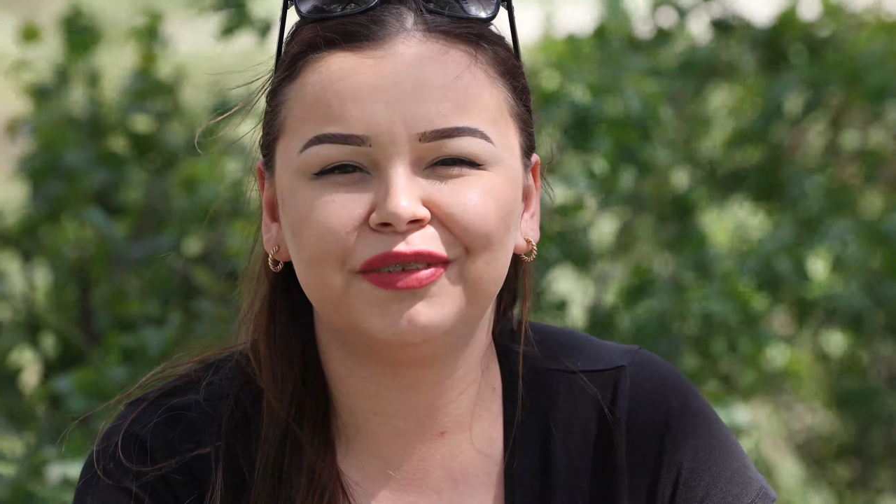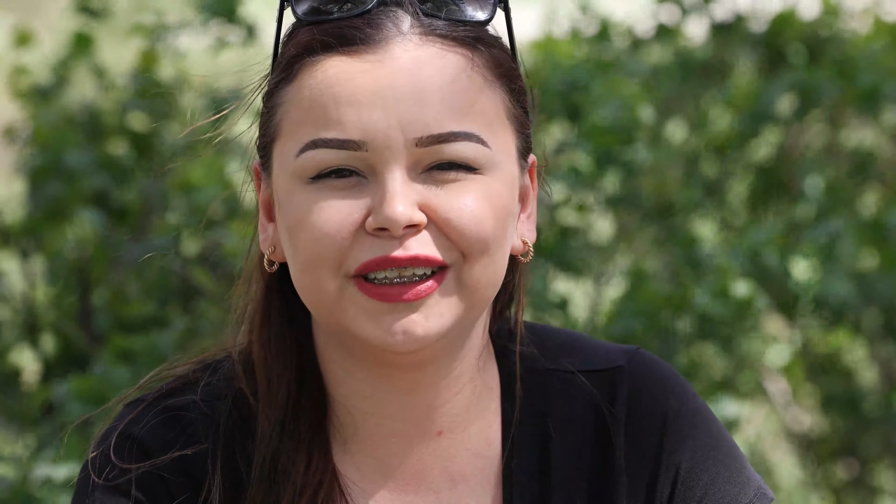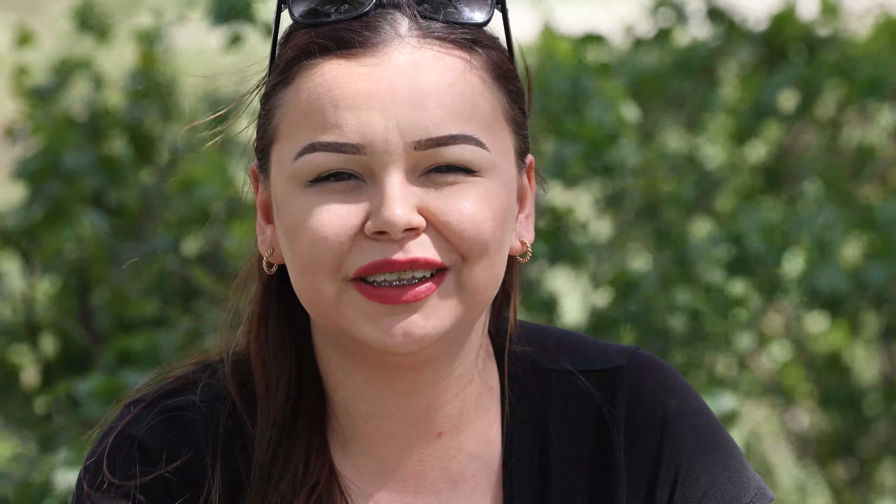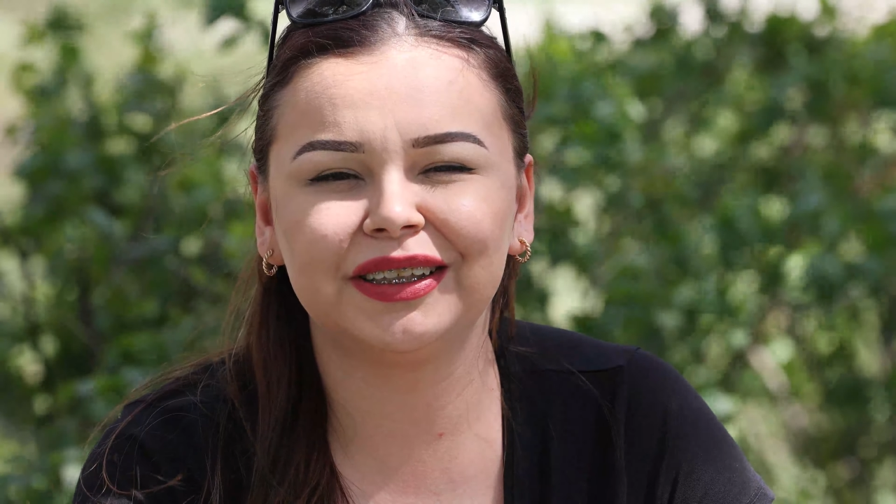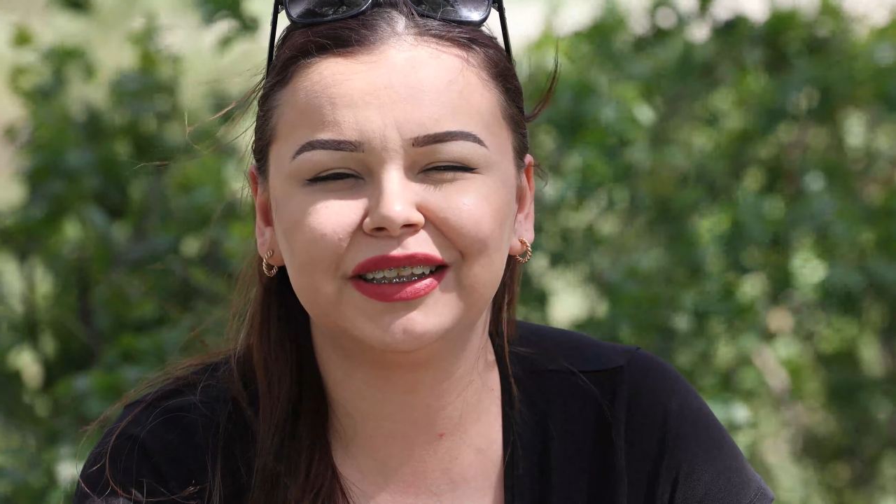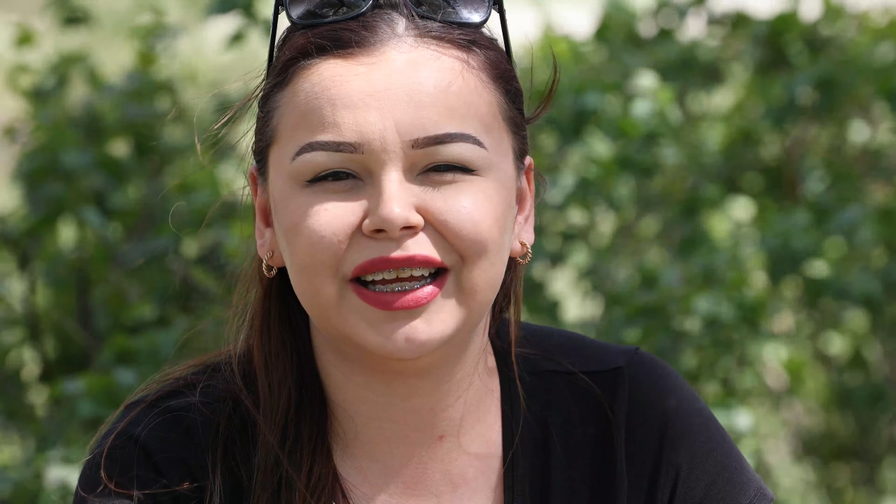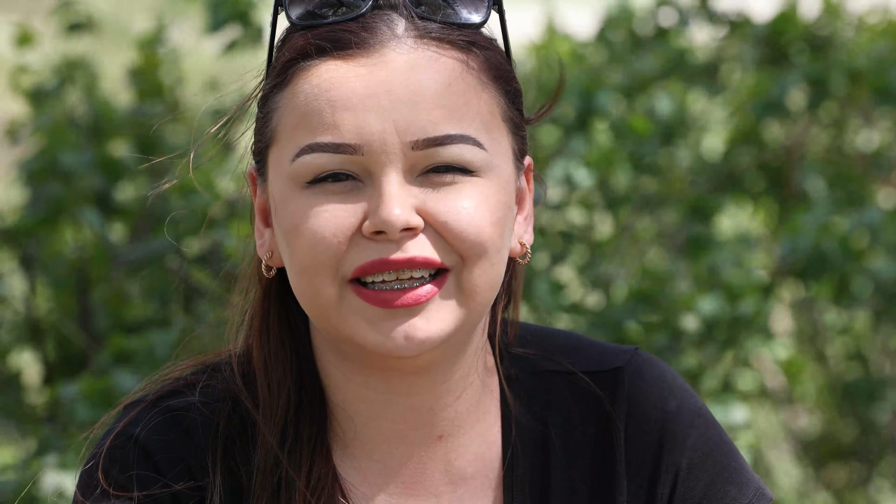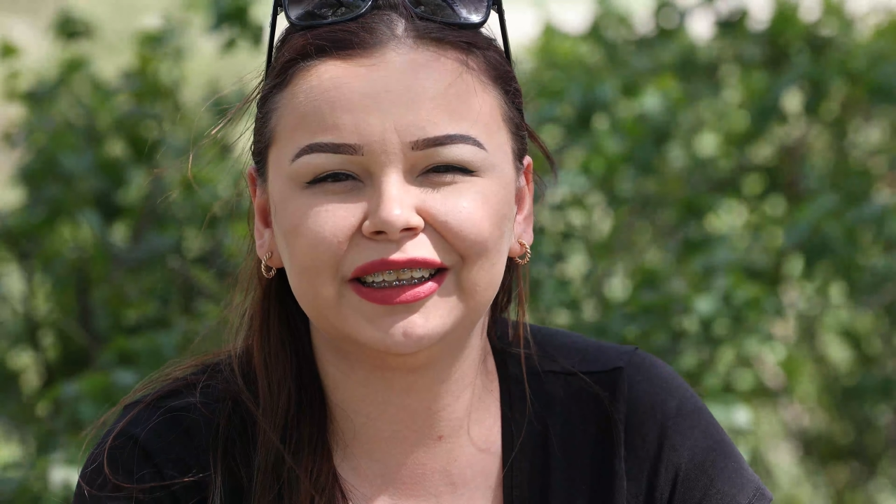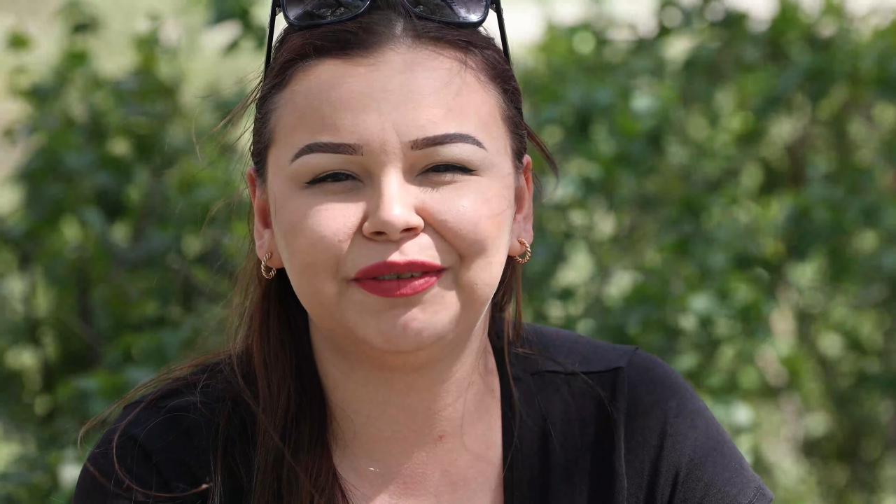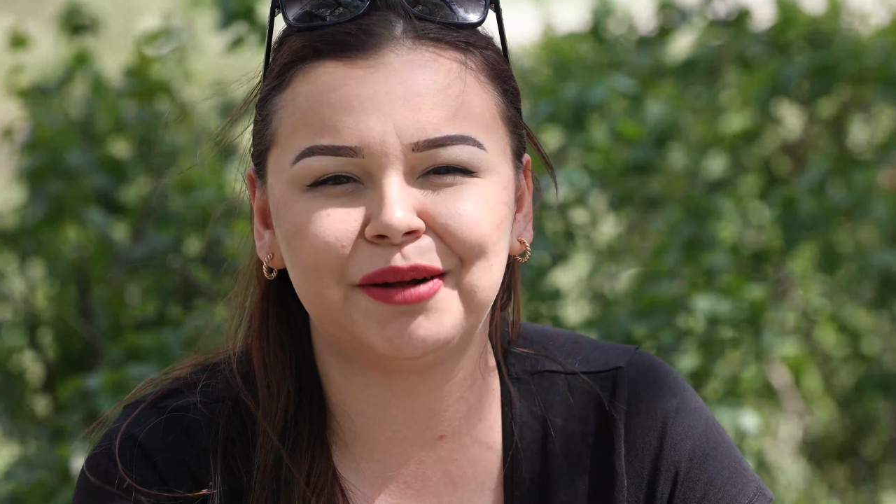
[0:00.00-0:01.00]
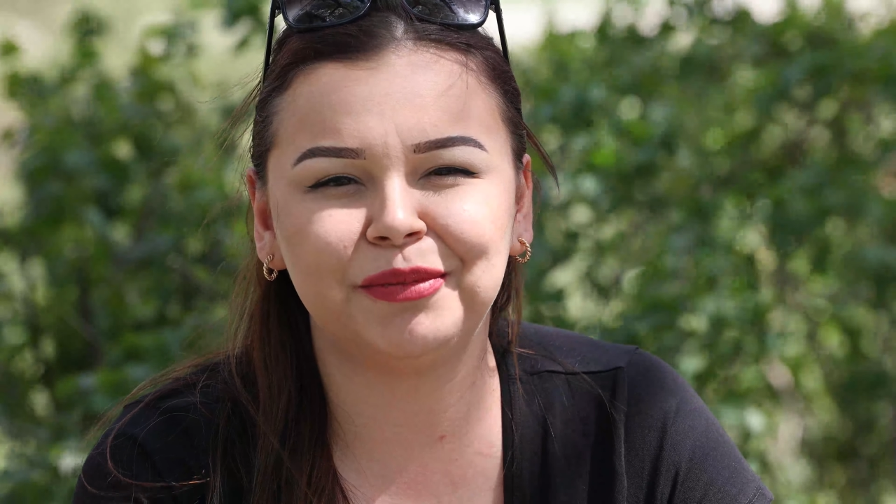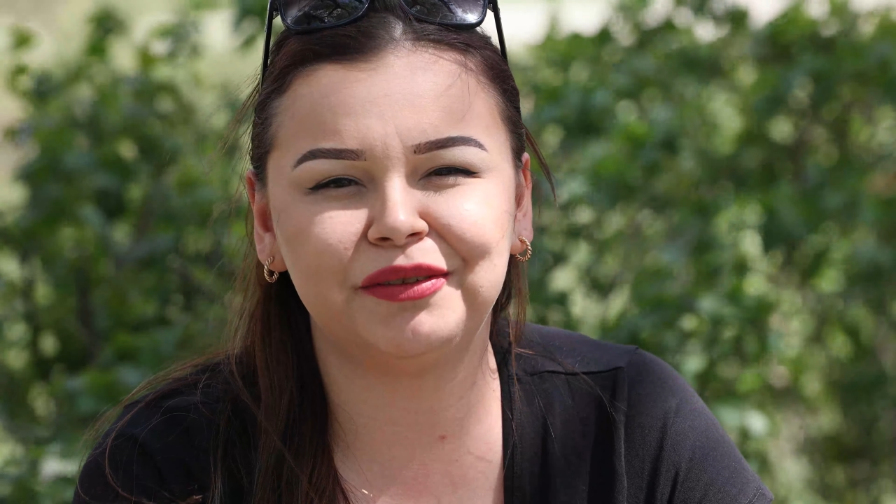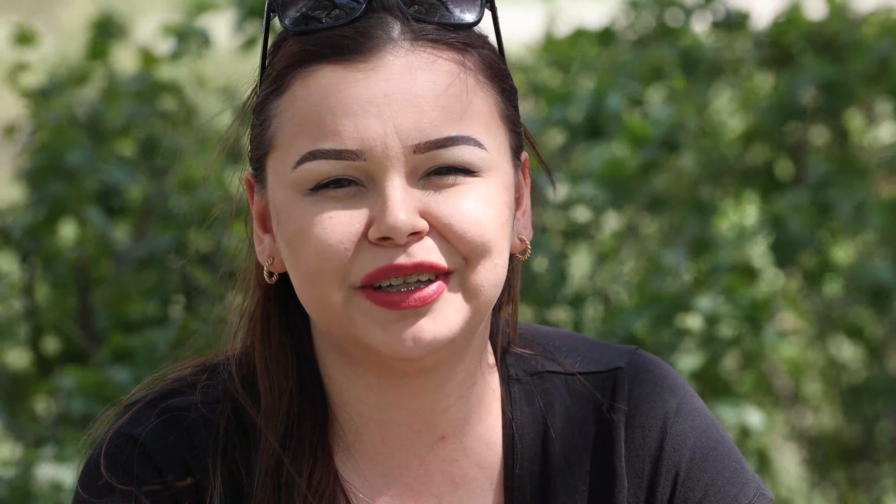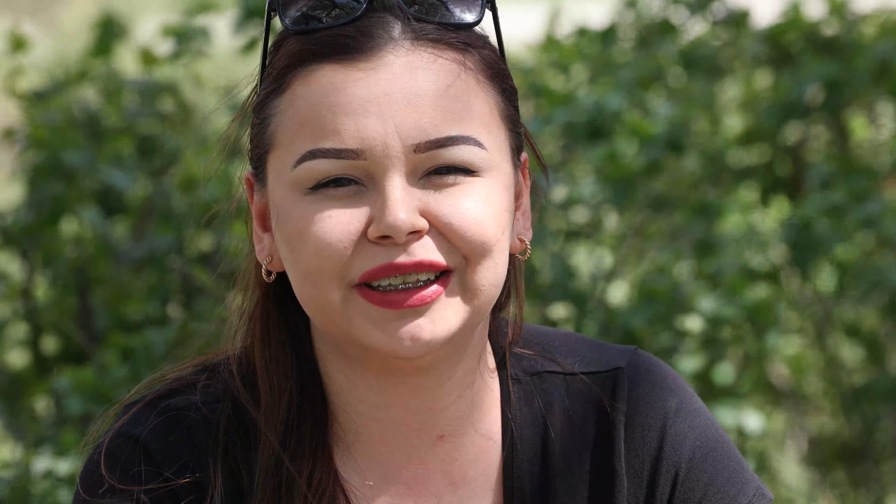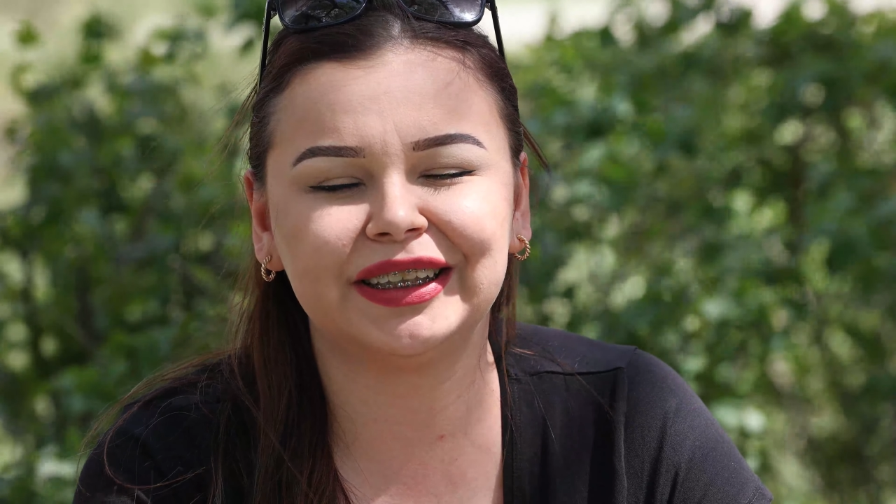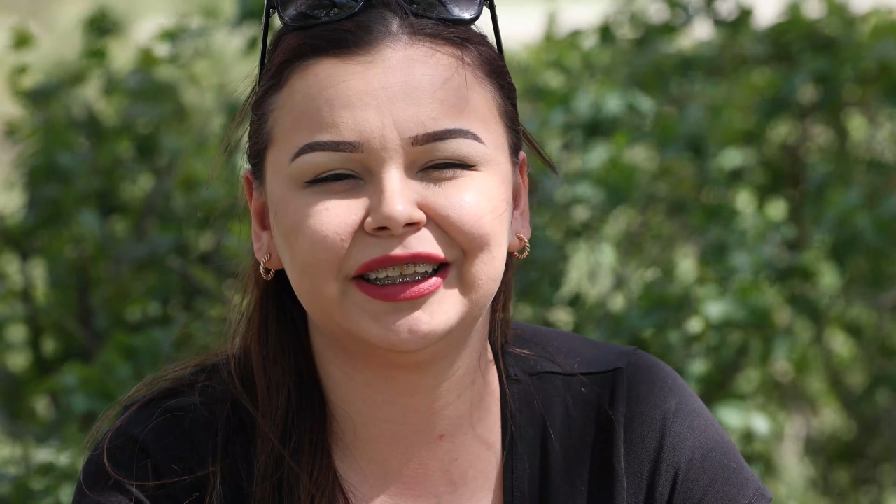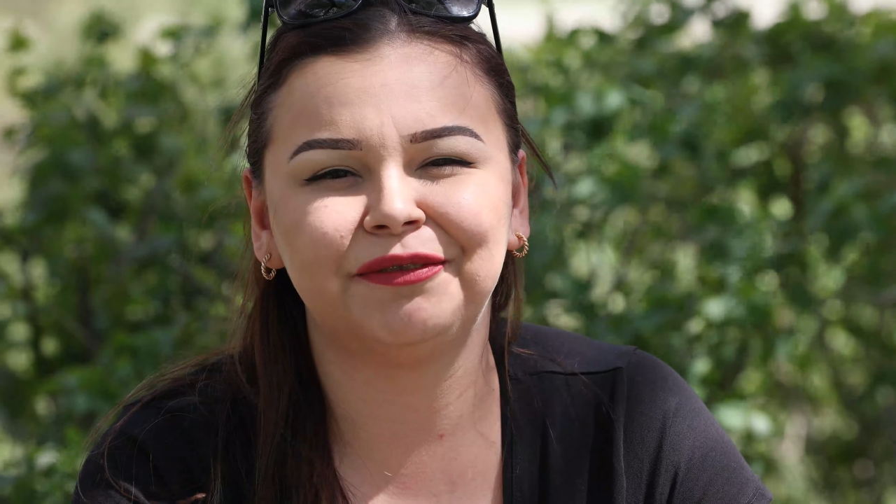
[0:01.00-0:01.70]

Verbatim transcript: facilitates family visits